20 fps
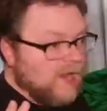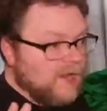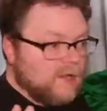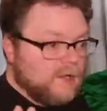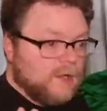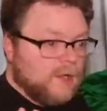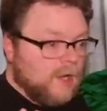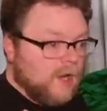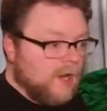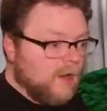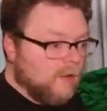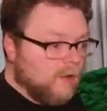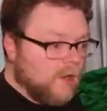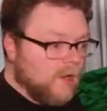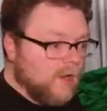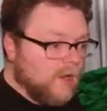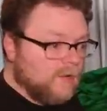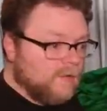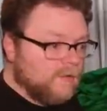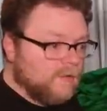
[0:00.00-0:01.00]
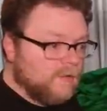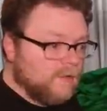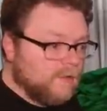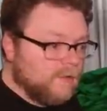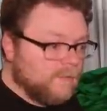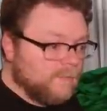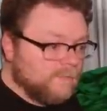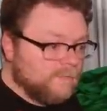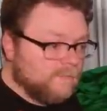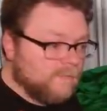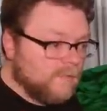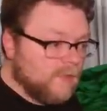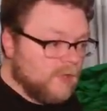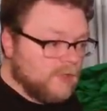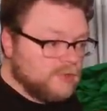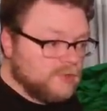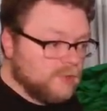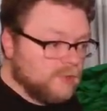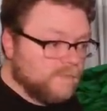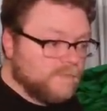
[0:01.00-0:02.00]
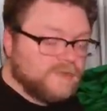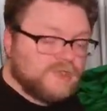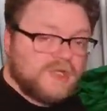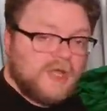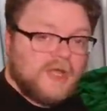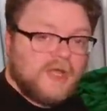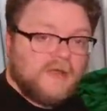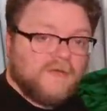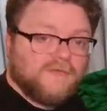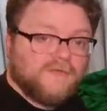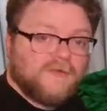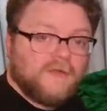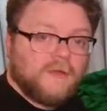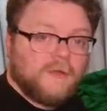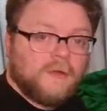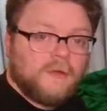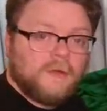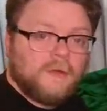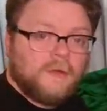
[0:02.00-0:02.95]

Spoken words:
I need a haircut. I should have shaved.